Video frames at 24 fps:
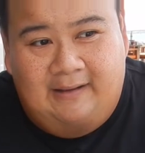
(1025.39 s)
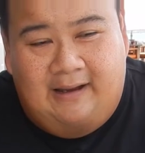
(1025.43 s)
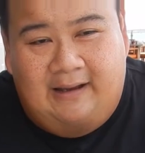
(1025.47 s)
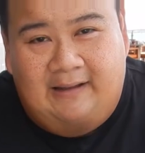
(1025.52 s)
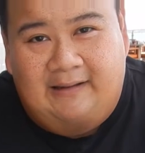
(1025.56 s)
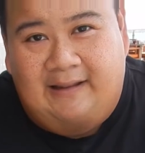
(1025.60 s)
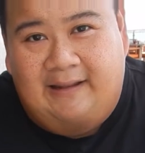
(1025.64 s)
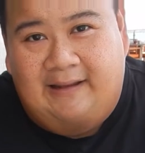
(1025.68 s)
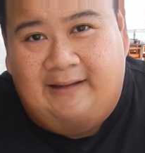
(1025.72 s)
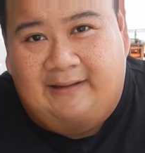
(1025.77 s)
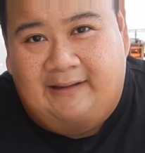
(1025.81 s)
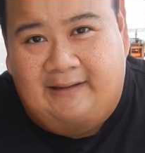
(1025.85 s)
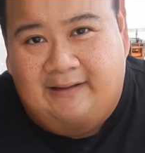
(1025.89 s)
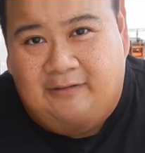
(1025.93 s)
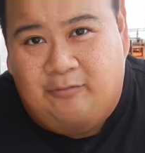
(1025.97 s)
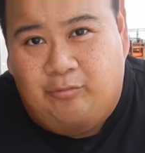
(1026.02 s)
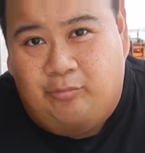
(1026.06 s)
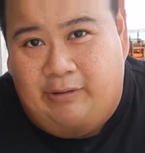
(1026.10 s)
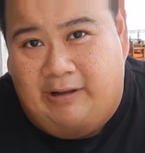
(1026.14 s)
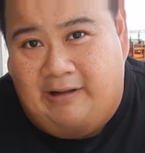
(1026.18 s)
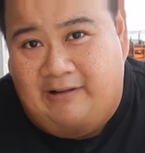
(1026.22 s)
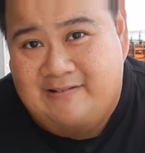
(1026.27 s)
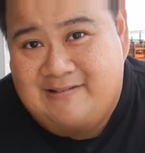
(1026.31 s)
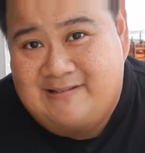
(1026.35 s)
I like it
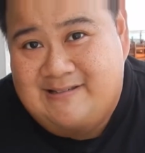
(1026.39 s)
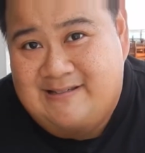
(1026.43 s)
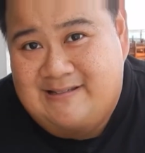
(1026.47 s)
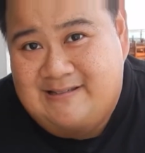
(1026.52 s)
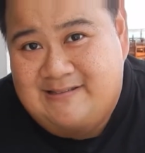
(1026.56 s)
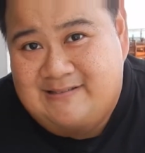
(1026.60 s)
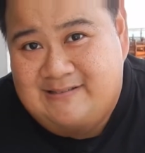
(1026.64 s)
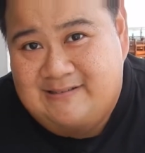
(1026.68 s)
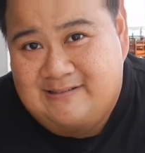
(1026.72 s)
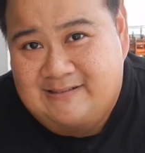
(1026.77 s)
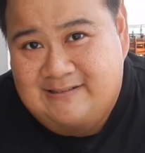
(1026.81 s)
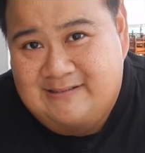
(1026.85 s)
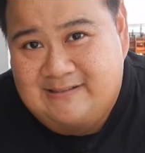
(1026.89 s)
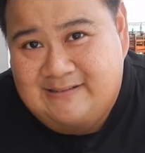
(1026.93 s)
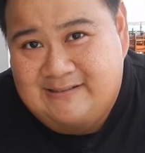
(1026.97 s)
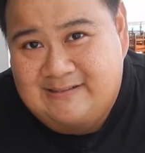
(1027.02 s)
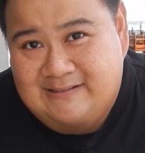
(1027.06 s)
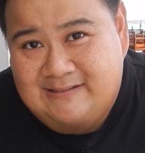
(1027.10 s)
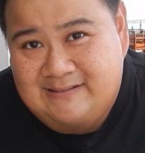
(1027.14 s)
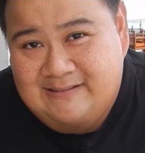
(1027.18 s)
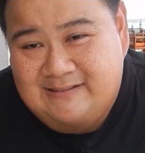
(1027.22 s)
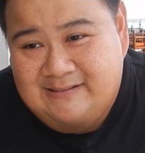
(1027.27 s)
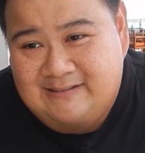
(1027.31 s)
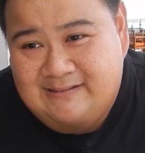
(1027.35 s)
well seasoned.
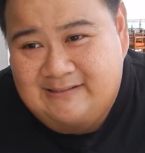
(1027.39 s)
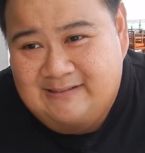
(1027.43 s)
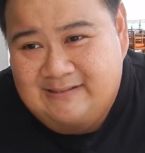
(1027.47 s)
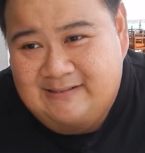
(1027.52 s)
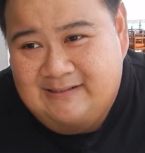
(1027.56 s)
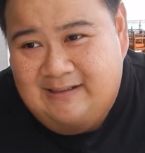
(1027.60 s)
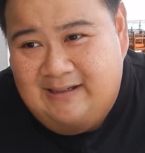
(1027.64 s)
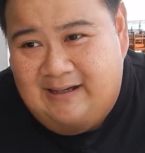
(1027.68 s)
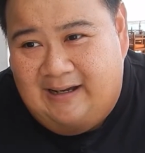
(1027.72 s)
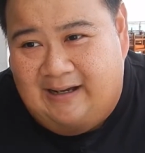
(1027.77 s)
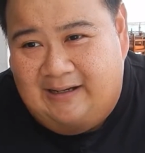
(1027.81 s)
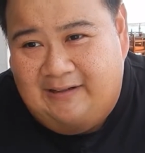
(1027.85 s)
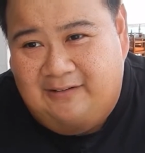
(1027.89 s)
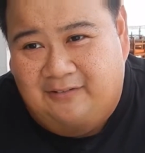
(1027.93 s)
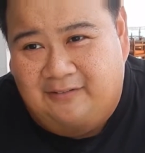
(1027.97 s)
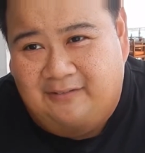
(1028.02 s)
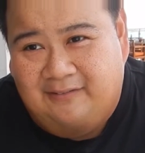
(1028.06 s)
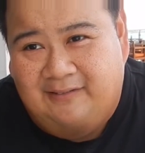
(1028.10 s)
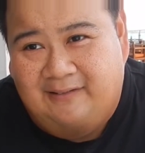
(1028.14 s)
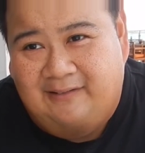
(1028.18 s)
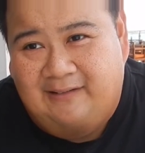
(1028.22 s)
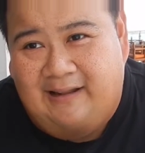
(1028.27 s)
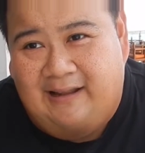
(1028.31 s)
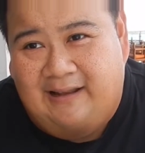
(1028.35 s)
I
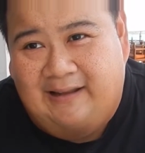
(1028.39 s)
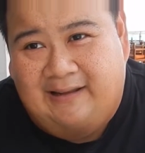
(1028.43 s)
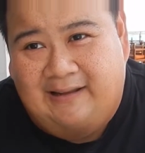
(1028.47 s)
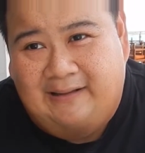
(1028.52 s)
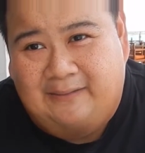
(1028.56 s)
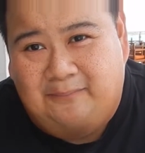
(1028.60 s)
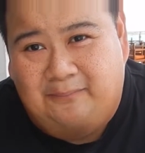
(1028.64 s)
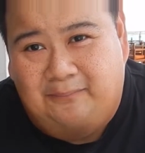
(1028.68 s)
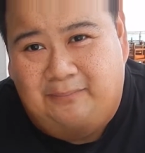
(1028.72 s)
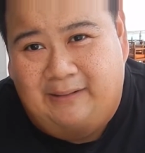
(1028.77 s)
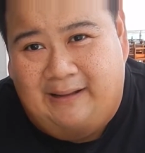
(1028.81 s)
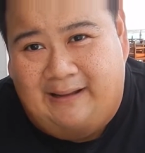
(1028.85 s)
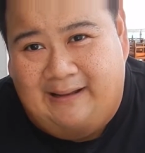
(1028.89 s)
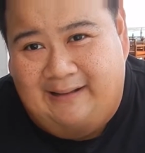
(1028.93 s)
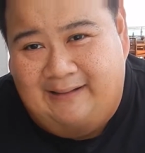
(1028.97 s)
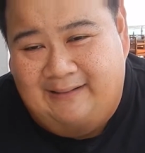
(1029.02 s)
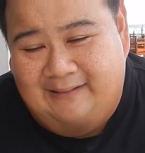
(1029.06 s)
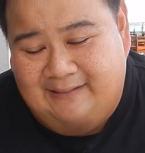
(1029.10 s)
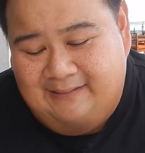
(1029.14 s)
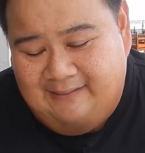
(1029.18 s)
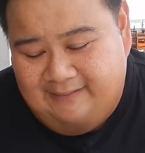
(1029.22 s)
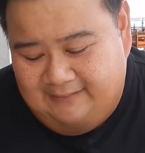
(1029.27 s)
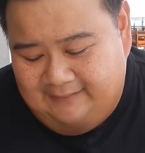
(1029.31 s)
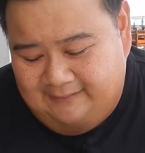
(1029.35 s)
don't like it
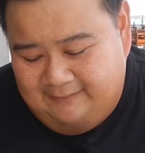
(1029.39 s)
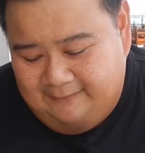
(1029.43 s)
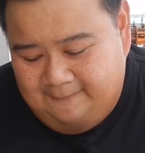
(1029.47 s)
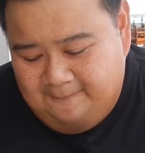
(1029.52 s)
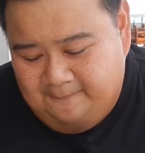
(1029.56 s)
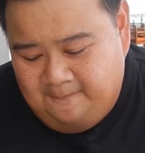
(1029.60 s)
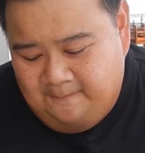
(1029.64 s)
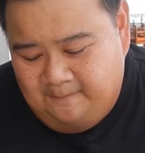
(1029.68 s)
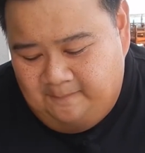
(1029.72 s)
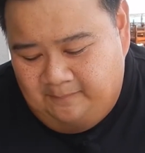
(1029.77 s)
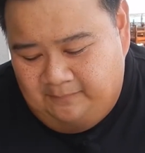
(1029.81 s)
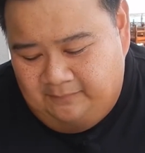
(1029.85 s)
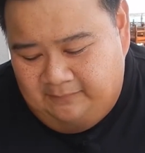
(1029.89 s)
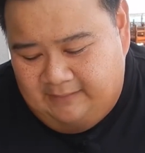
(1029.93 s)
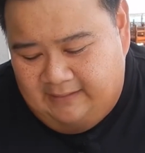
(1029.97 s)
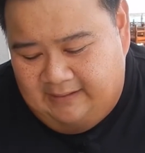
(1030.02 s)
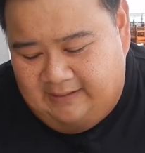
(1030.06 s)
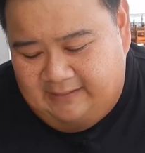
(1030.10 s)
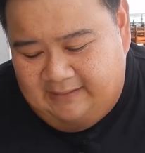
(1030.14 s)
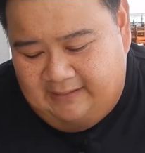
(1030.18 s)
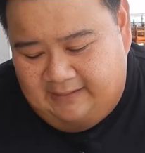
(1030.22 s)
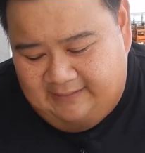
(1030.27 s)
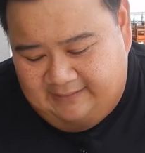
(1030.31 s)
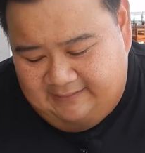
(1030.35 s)
bland.
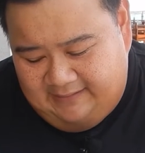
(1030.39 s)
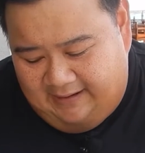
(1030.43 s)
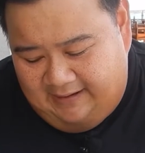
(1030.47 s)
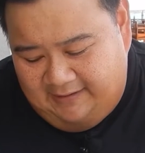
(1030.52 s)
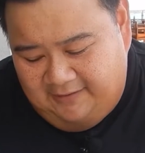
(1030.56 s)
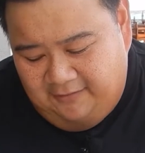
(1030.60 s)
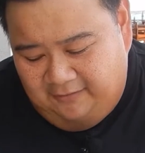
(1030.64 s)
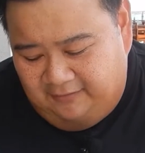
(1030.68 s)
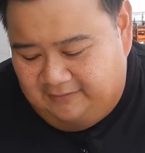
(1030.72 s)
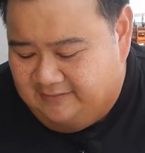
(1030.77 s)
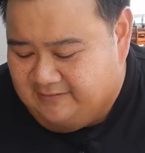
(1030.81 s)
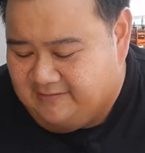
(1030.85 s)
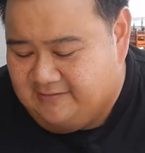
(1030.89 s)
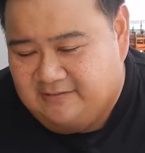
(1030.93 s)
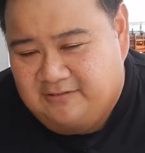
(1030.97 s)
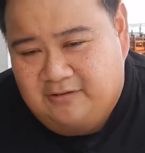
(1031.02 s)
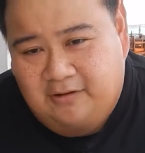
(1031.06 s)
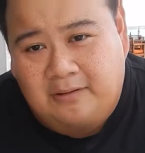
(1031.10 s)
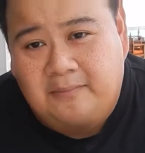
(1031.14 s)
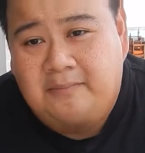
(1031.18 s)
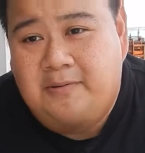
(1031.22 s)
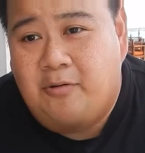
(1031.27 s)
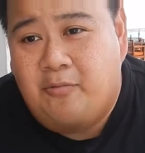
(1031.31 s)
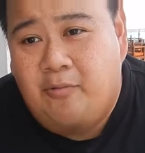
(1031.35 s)
And I know this is
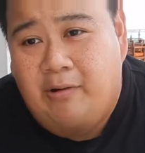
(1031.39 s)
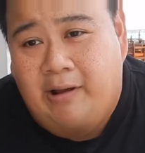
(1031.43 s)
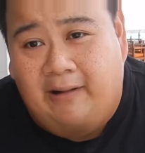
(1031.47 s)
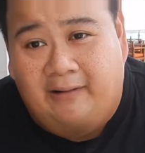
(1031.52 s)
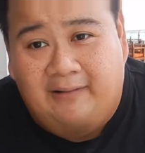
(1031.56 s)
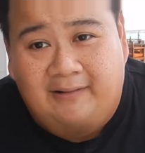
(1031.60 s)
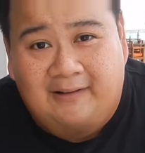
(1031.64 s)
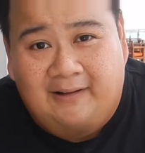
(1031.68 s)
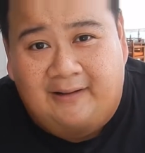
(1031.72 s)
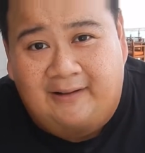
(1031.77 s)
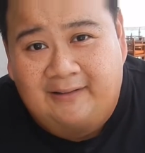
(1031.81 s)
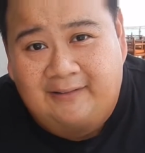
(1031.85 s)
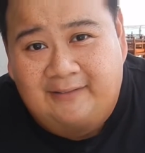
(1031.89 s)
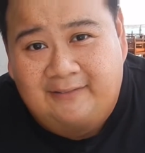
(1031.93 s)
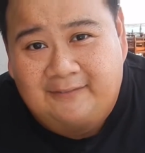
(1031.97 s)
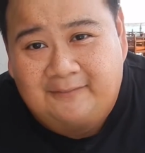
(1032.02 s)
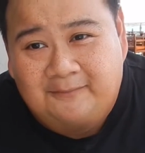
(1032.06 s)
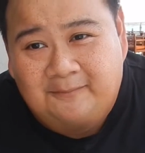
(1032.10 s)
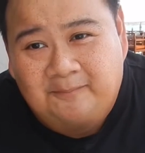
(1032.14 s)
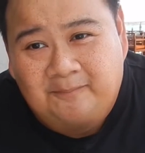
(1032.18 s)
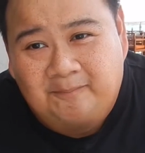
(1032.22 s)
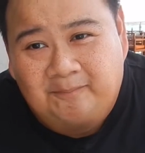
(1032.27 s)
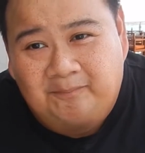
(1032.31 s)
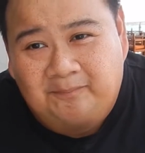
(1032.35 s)
gonna be well done,
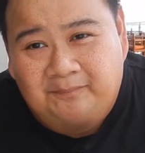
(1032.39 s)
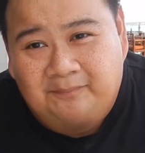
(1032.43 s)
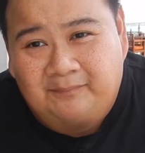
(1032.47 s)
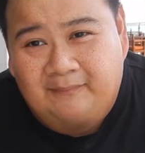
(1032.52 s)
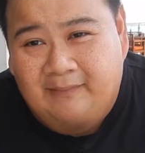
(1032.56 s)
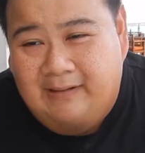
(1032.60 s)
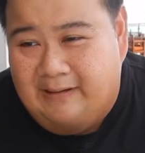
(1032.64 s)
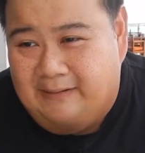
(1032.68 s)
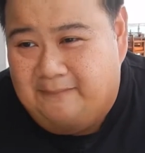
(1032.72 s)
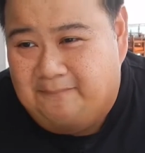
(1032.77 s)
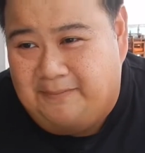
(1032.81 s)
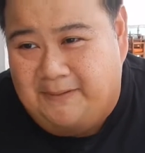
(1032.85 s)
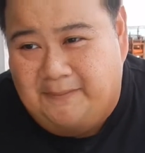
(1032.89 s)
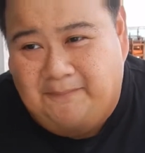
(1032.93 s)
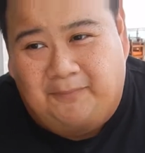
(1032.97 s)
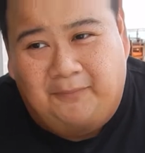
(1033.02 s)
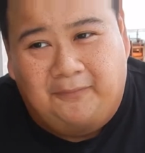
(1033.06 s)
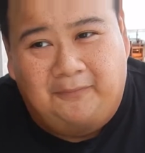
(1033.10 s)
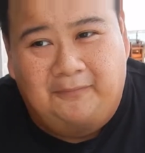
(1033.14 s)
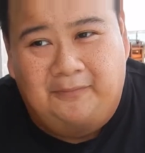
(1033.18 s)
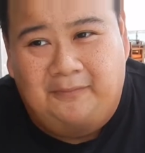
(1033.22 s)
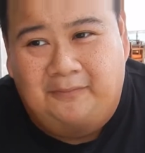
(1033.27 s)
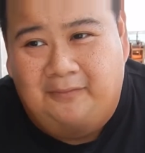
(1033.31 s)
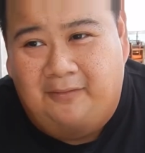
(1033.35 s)
and
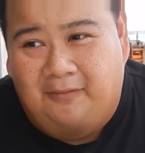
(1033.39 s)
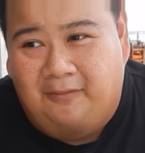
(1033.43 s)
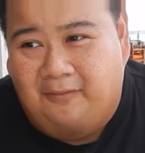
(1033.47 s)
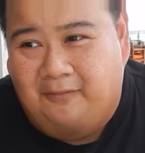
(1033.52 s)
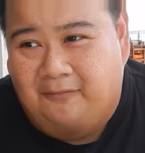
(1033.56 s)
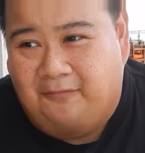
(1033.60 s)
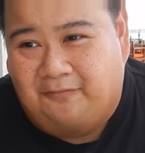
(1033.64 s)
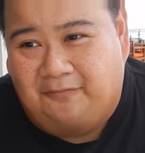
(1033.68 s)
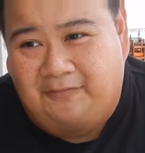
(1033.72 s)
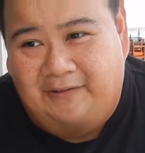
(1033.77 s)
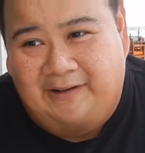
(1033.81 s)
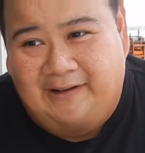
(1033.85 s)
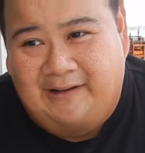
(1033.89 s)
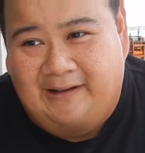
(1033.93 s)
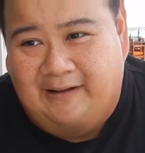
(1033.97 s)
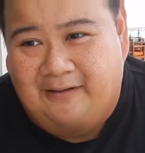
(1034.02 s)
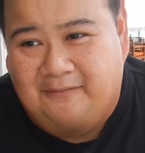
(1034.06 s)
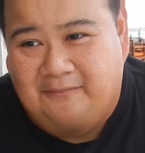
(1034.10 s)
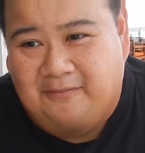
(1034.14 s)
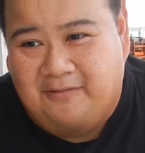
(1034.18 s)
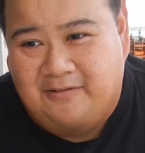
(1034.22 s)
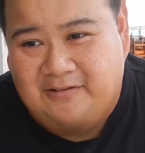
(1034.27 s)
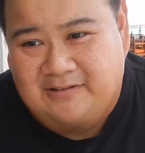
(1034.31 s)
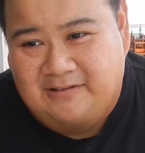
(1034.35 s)
people will go freak
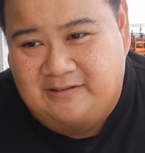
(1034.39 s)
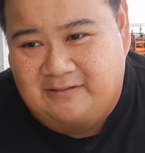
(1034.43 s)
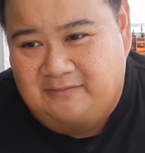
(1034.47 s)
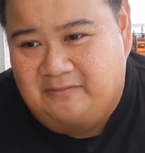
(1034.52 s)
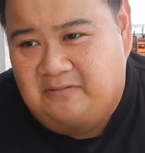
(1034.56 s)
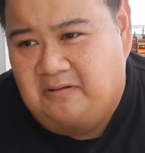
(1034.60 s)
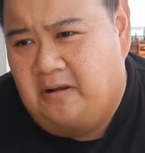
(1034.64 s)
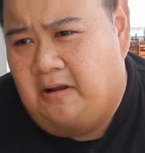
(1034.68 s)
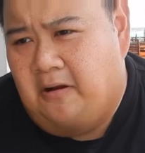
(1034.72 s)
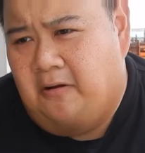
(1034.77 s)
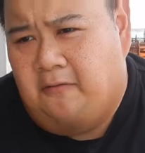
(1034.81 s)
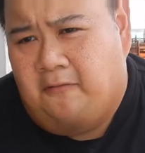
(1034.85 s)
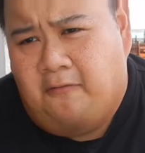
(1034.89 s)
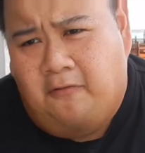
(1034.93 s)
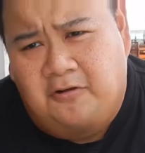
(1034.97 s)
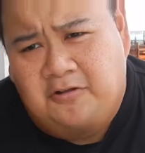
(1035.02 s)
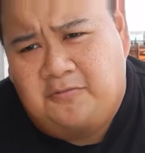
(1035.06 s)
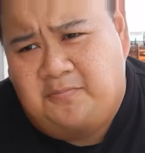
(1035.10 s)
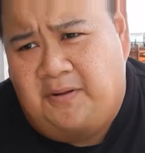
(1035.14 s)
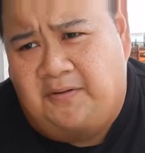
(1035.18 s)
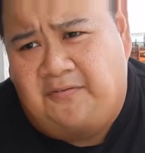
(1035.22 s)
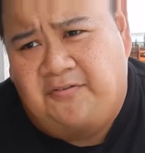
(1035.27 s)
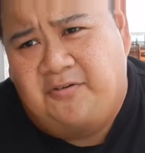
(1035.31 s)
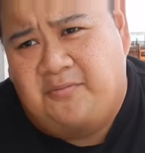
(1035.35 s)
out because
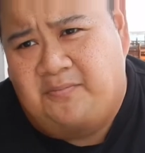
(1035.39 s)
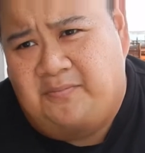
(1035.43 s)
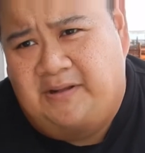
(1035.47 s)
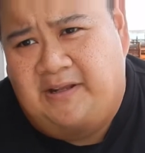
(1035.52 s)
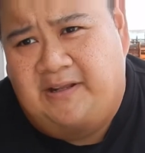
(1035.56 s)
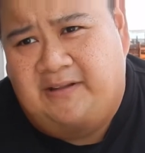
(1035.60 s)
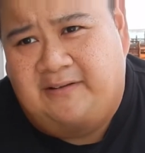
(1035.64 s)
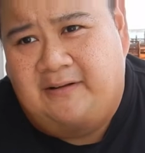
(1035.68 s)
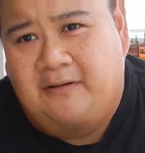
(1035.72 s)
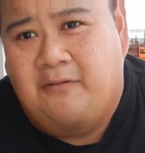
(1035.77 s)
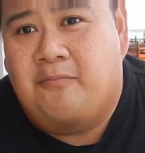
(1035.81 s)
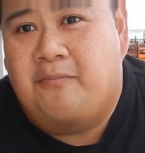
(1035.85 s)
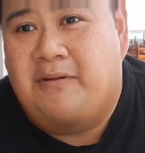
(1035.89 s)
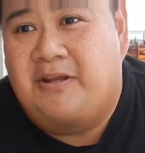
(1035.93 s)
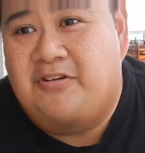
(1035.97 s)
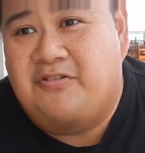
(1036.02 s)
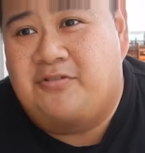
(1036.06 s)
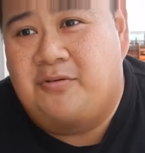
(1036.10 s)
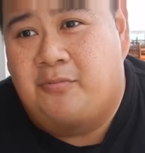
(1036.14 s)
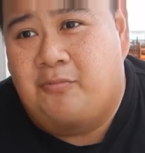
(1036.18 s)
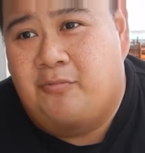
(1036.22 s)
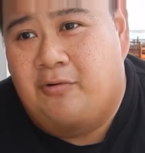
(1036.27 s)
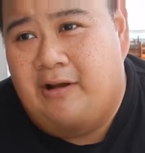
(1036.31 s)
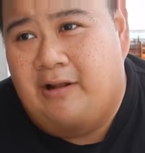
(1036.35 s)
roast beef should be eaten
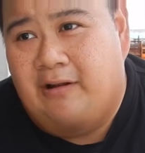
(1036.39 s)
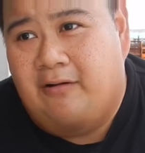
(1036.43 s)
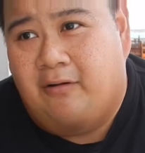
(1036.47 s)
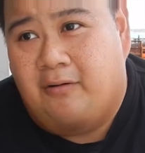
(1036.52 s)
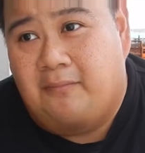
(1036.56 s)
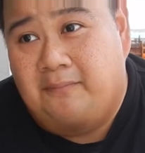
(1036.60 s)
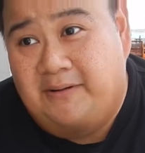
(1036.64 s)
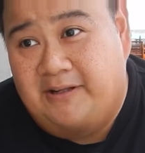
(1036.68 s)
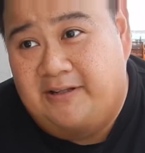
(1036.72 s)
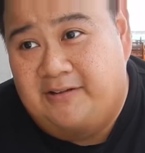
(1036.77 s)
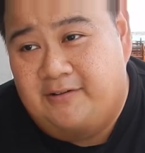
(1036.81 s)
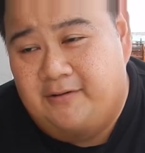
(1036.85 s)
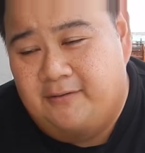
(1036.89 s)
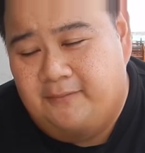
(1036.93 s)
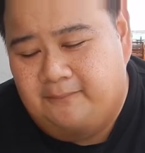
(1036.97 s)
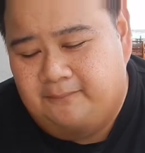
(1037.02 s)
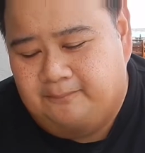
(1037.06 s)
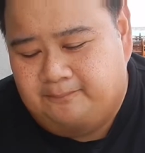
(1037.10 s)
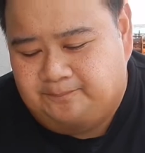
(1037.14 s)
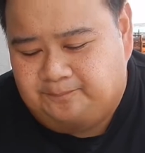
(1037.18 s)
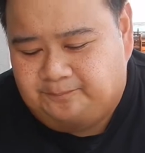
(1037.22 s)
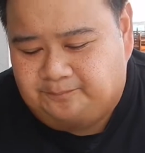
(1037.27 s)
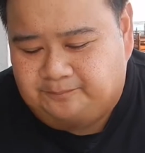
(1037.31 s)
medium well or medium,